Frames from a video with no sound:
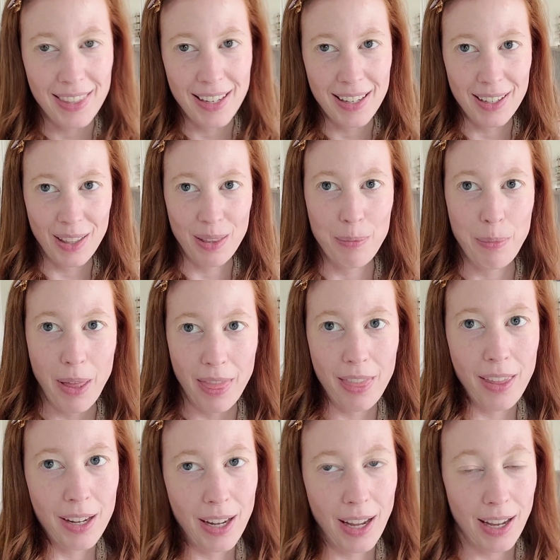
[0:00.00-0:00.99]
at the end of the
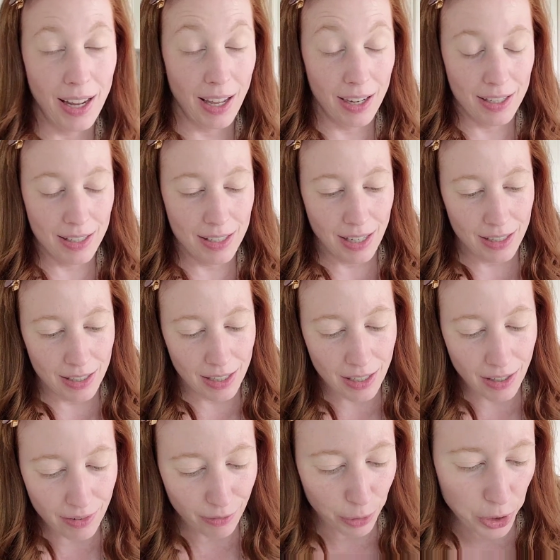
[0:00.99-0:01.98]
month like I had
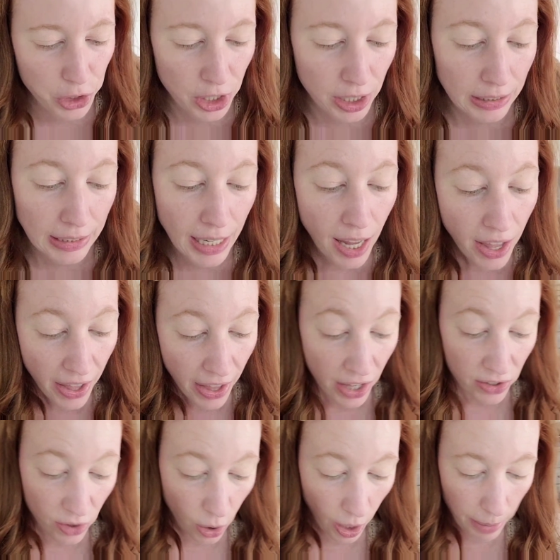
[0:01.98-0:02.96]
intended, unfortunately.
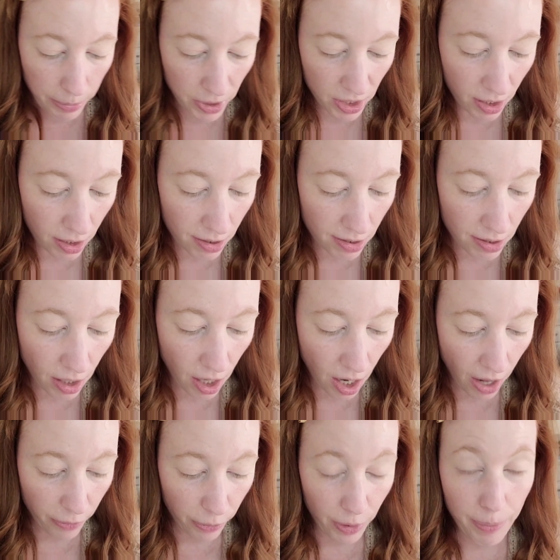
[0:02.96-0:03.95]
So I'm just going to
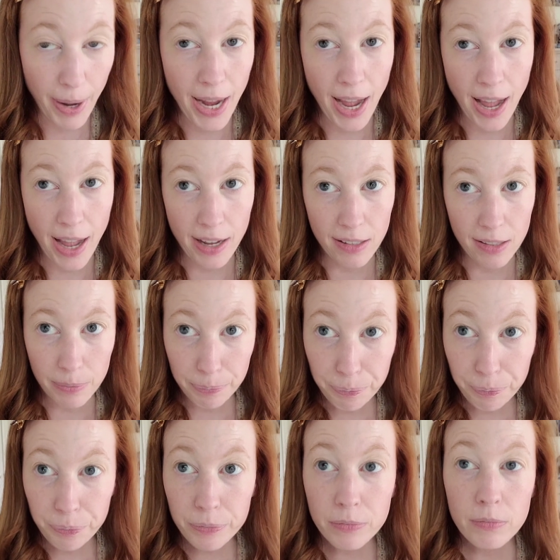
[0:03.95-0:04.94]
start off with my eyes.
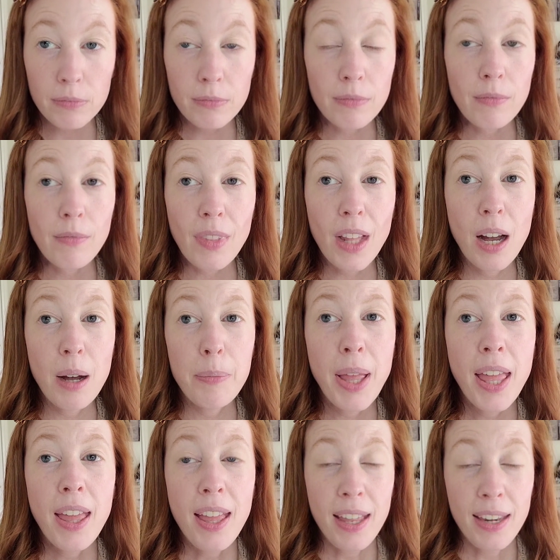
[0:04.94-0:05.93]
Um,
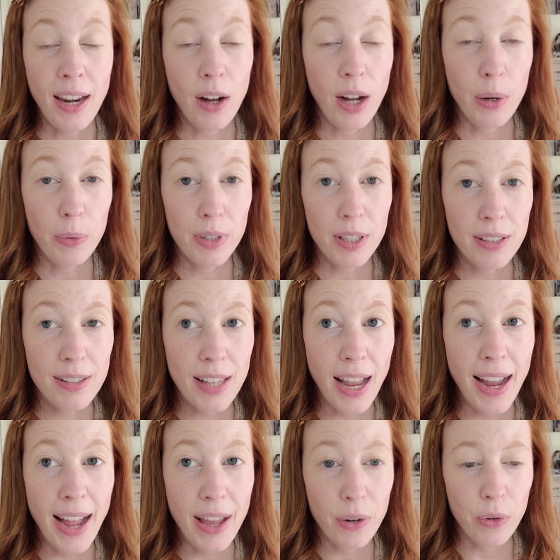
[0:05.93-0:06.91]
now, I will
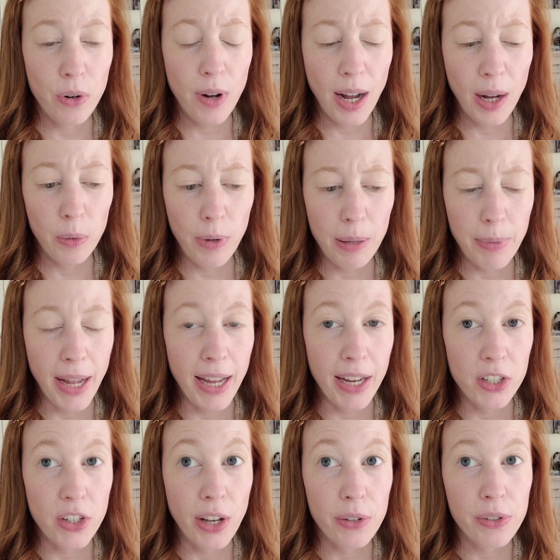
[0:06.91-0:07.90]
say, I don't know how well my
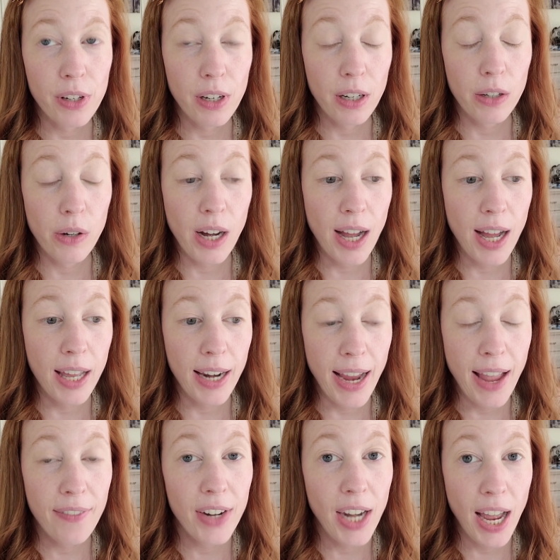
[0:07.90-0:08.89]
eyeshadow is going to go on. I
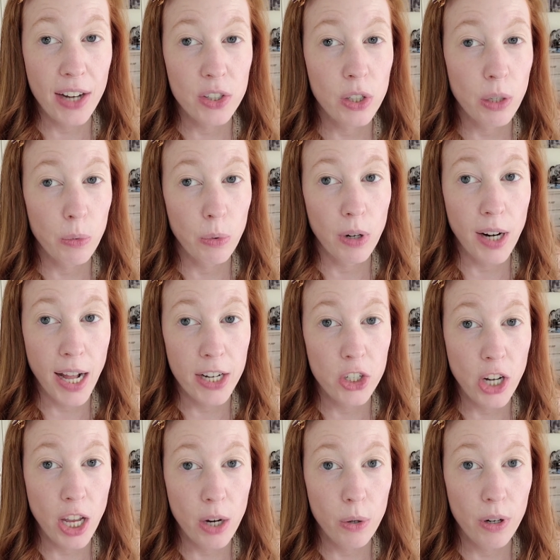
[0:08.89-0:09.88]
haven't actually worn
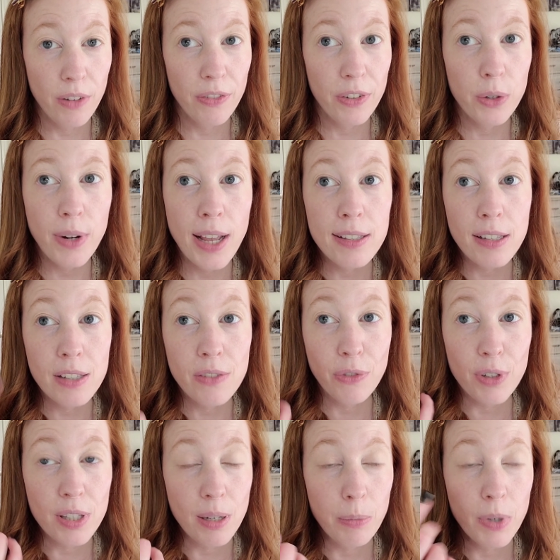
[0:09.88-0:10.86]
eyeshadow in a few days because
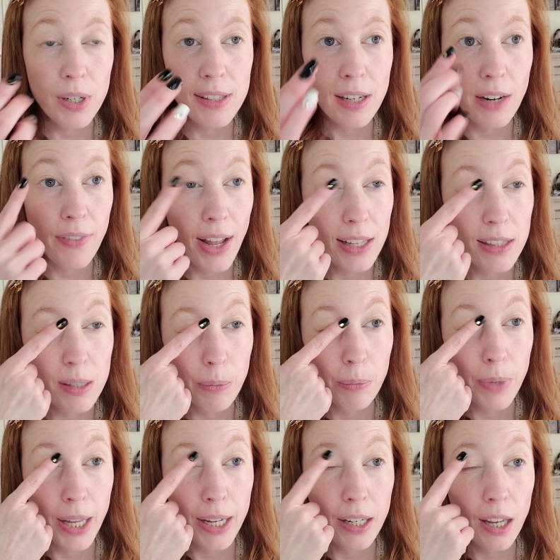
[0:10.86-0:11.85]
for some reason I've had
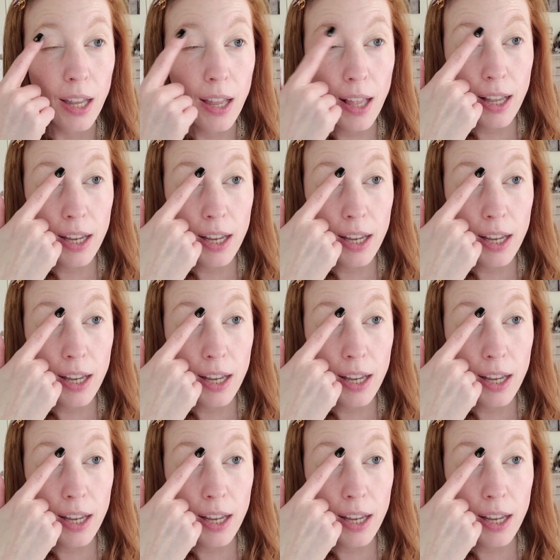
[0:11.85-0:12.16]
some, like,